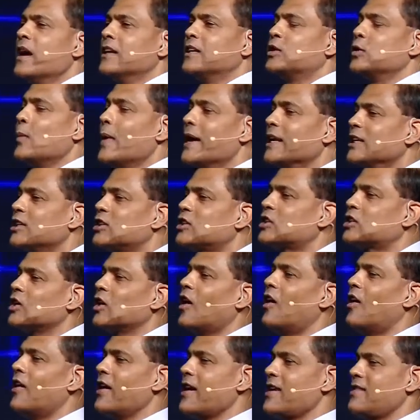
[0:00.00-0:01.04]
to
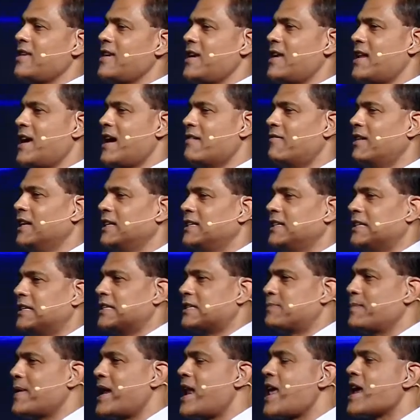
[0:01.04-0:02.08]
enjoy the
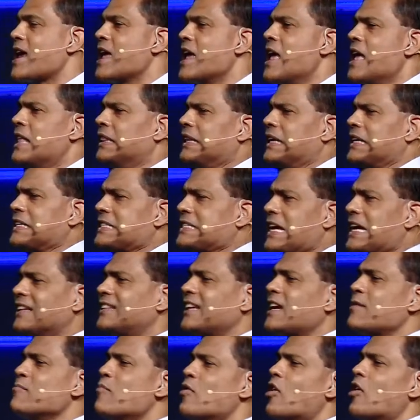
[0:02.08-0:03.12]
inheritance, meaning there's
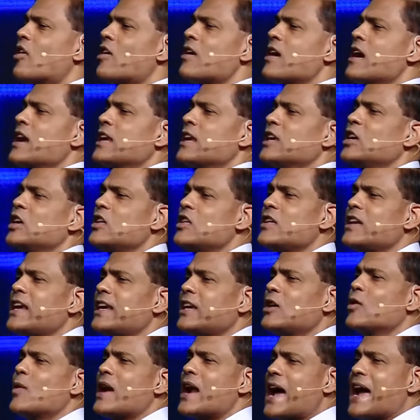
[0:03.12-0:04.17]
nothing more you, need,
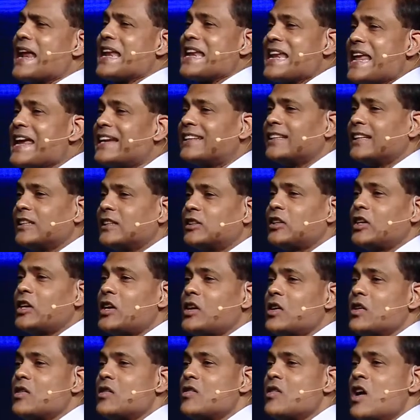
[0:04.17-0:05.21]
you and I need to
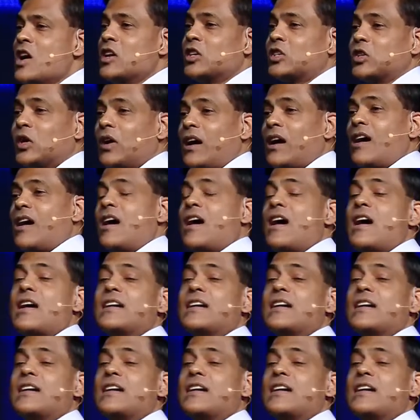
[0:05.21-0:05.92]
do to